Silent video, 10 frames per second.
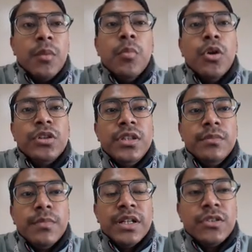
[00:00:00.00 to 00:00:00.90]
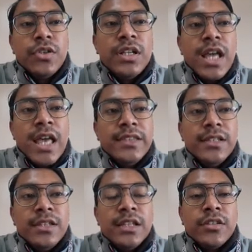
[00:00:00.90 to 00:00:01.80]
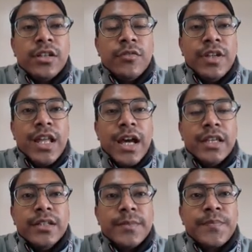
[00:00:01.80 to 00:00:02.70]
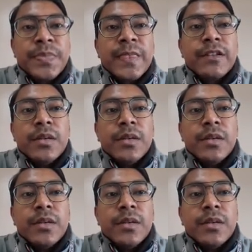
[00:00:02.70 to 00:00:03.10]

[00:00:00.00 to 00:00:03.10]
both the birth rate and the death rate were high.